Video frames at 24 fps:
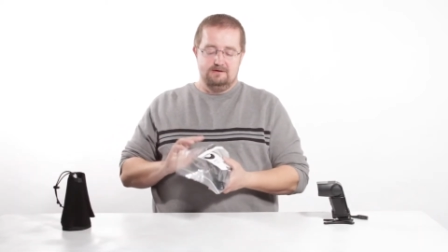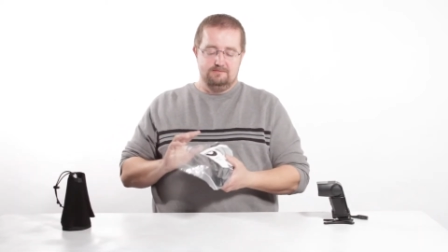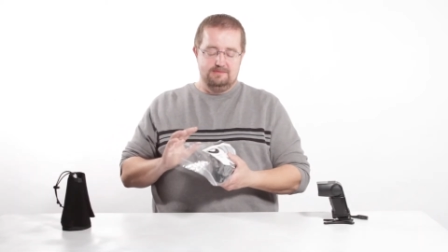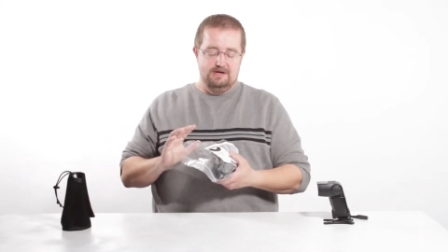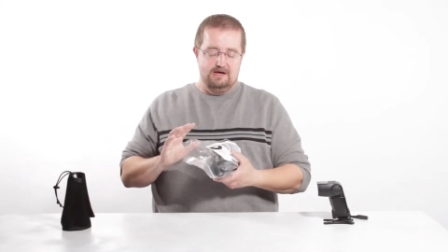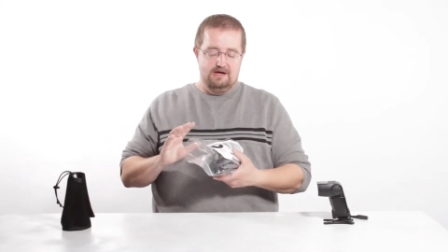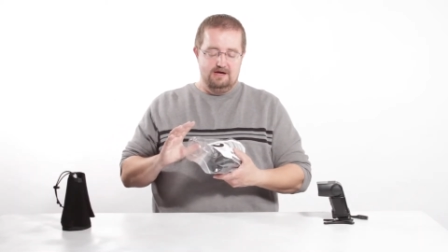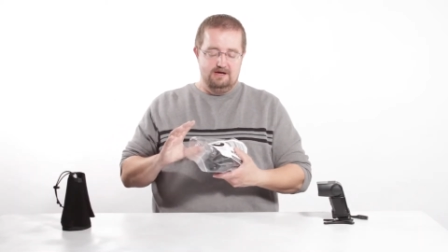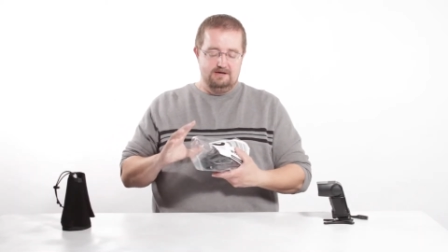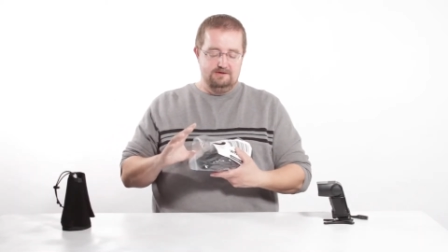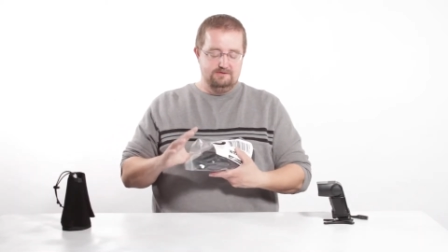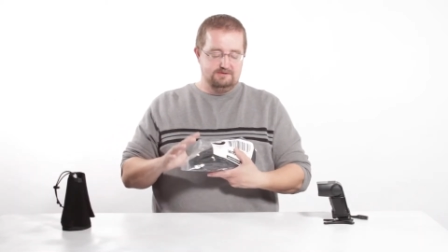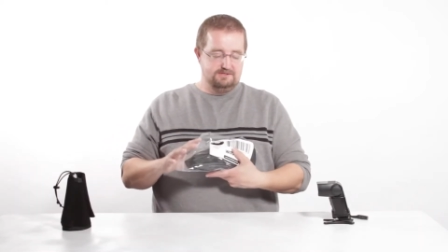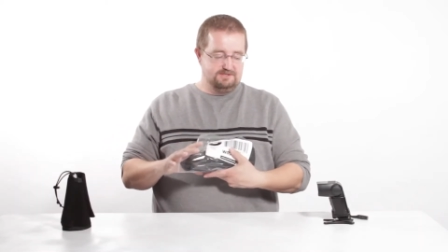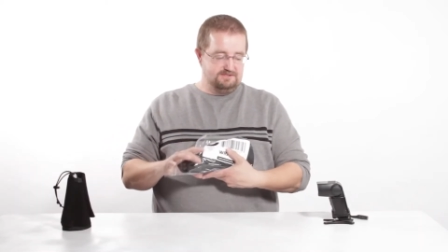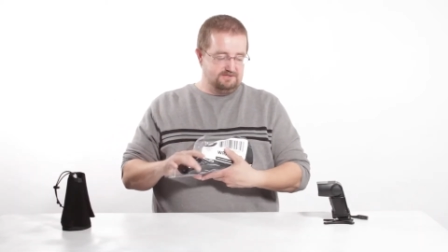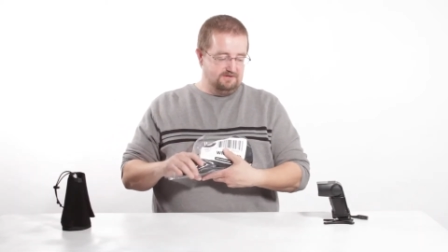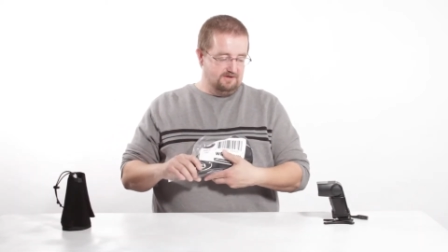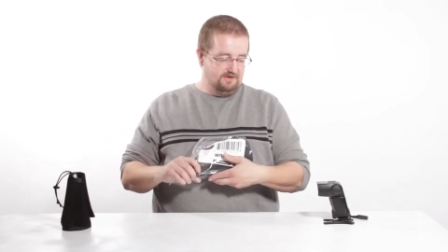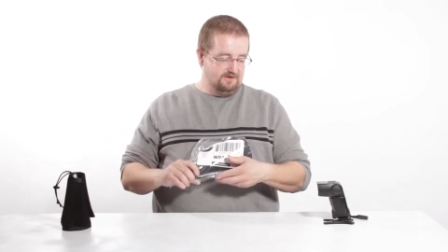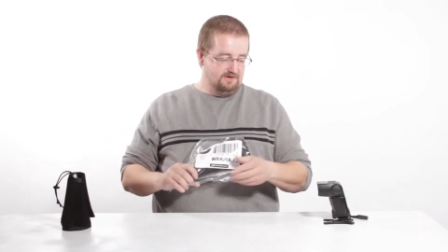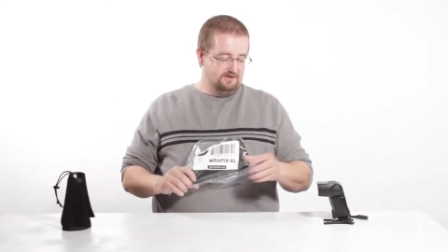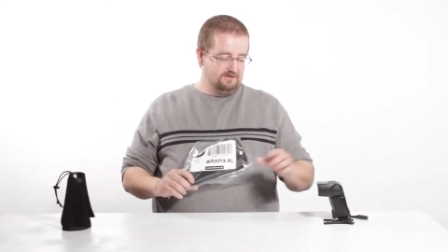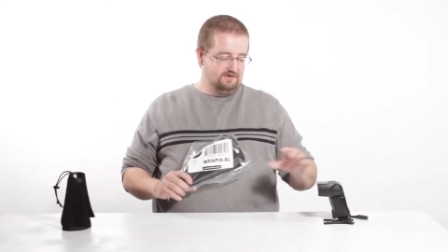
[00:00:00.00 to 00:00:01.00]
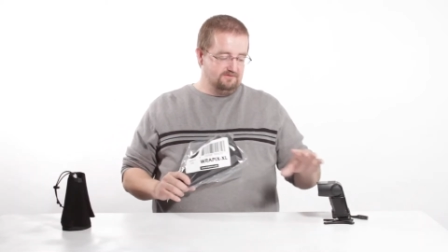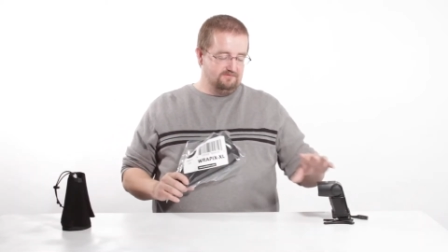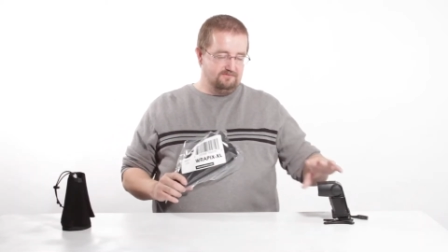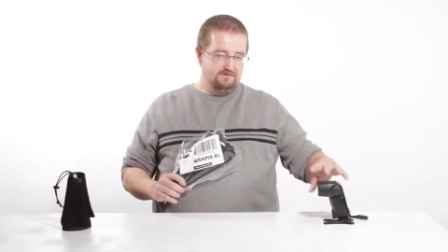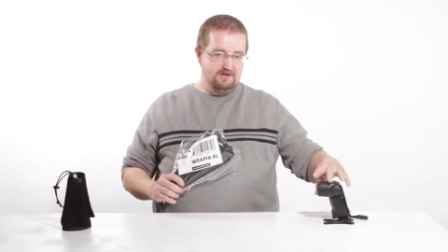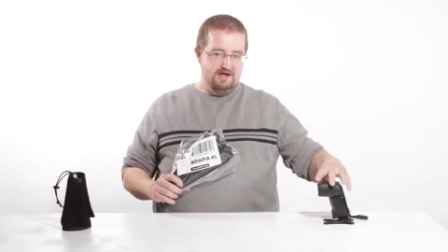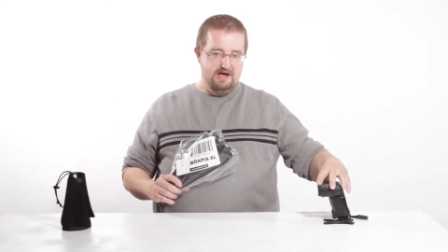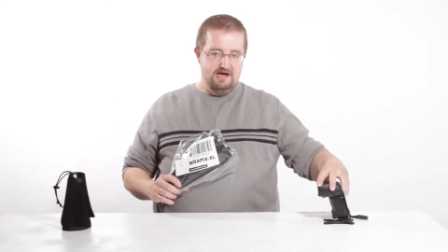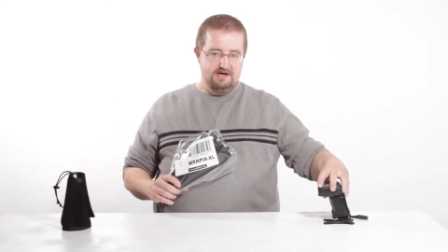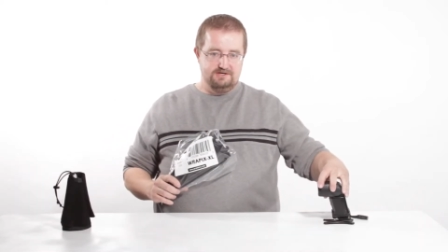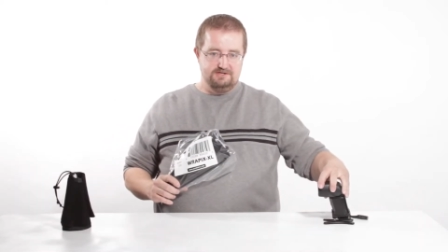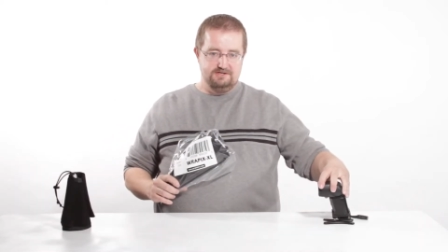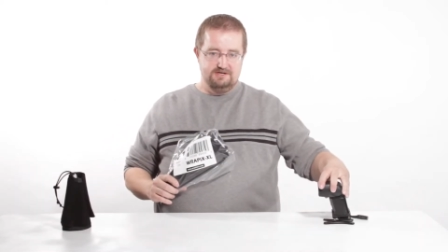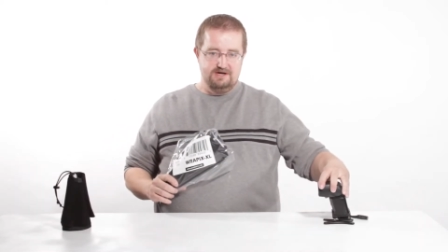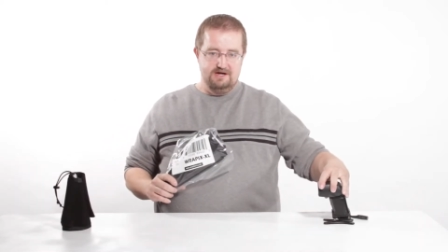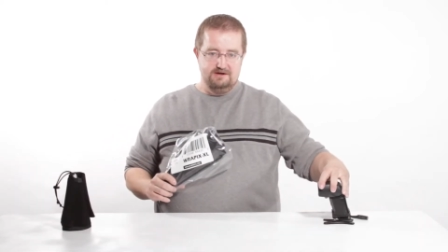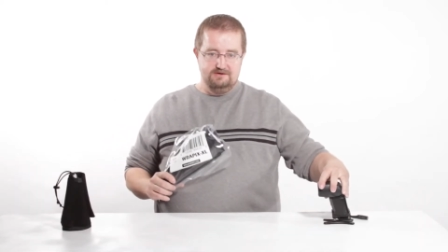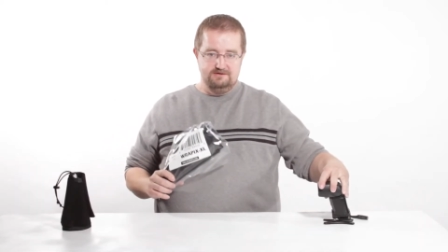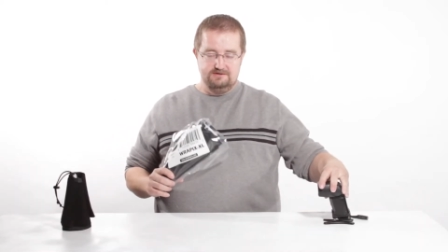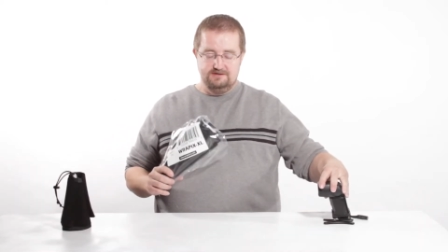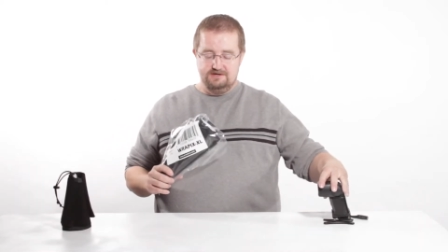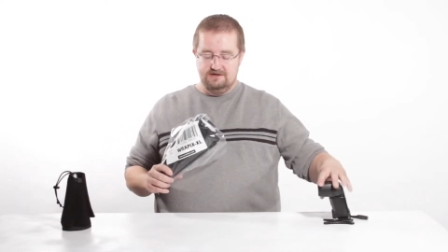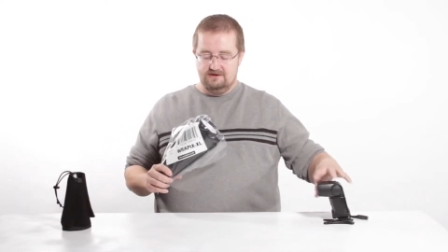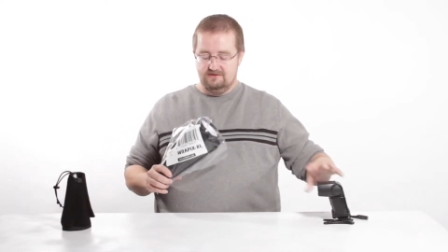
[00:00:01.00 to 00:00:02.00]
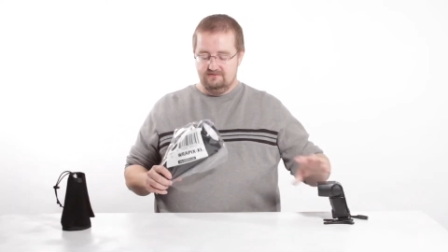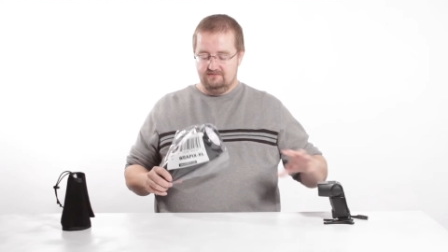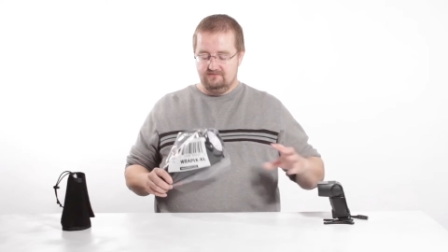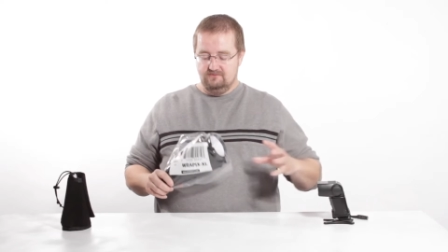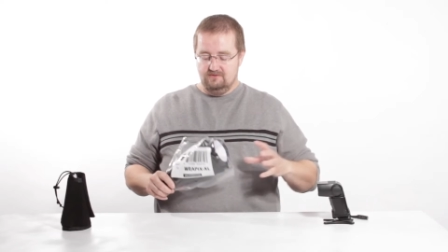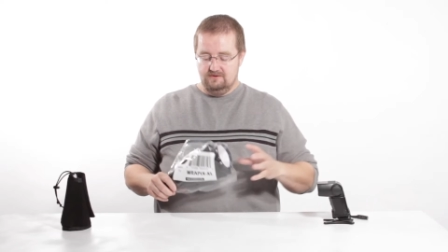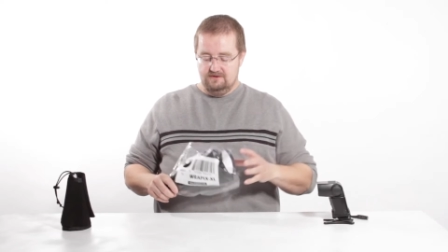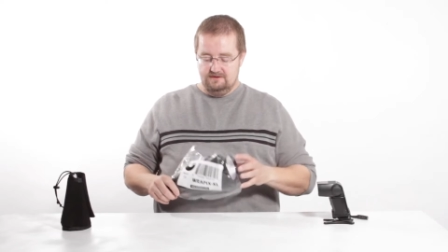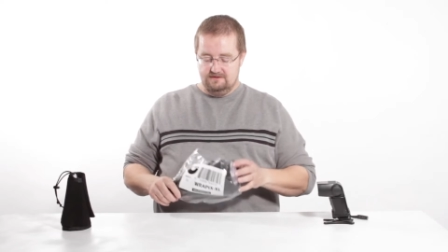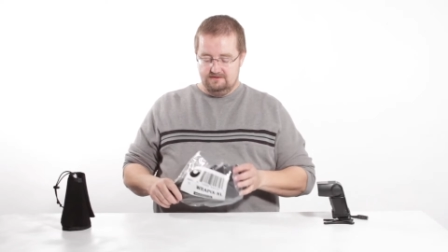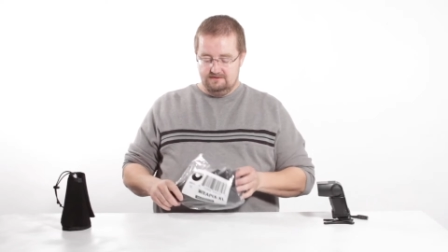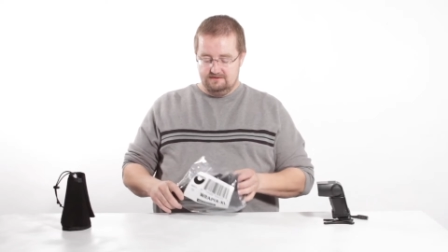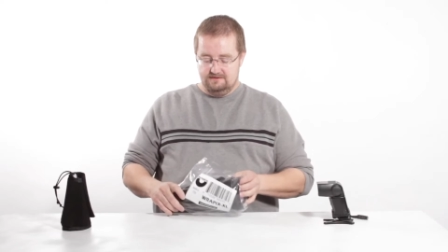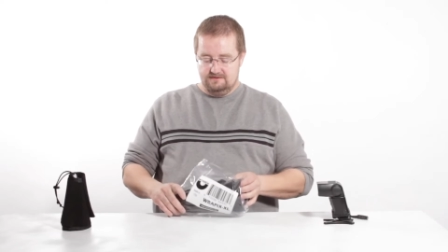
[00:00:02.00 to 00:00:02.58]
about how you install it on your flash and how you care for it.